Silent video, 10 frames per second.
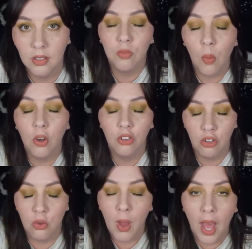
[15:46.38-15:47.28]
For
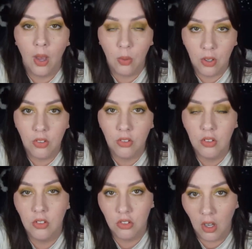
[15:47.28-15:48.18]
2 hours,
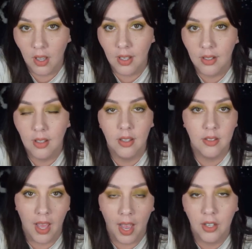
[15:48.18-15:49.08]
John
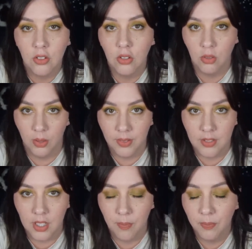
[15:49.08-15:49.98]
attacked
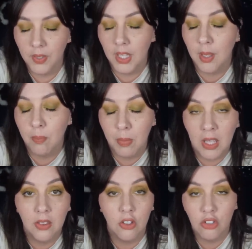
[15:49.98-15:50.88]
Christy. He
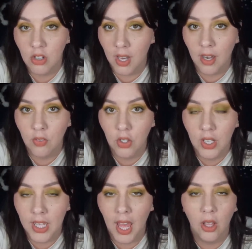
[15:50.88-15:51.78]
beat the shit out of her.
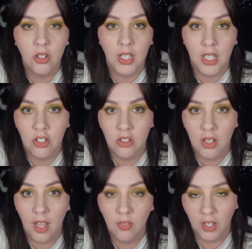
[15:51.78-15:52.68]
He held a kitchen
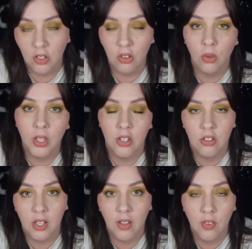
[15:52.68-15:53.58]
knife, like a dull
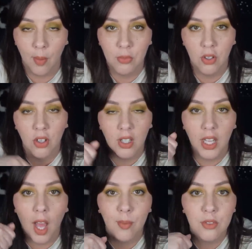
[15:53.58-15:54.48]
kitchen knife, up to her and
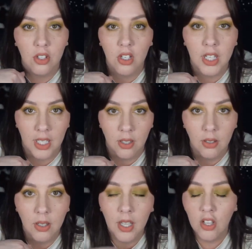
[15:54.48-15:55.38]
like up to her
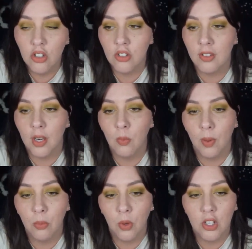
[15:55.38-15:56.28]
ear. She said at
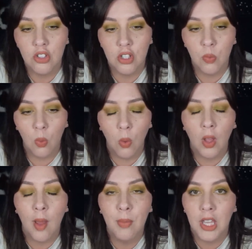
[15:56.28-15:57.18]
one point she
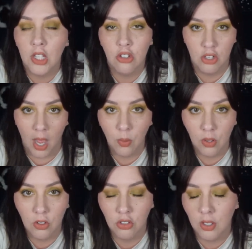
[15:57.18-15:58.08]
woke up in the
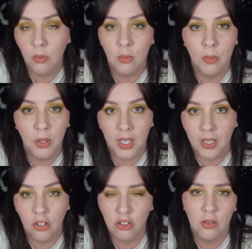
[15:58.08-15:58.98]
shower. She didn't remember
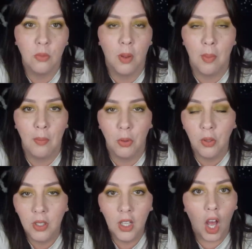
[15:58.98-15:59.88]
getting there. She didn't
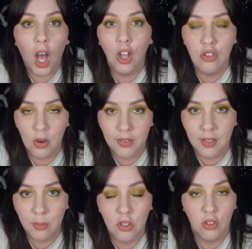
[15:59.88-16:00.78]
remember
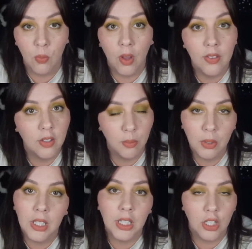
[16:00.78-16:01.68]
undressing, but she was
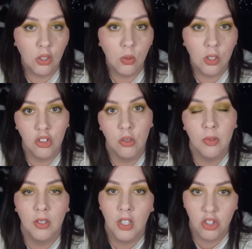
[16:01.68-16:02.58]
completely nude and she
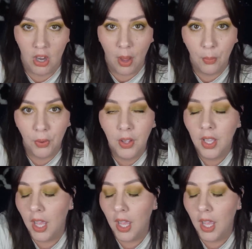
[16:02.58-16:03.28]
was in the shower.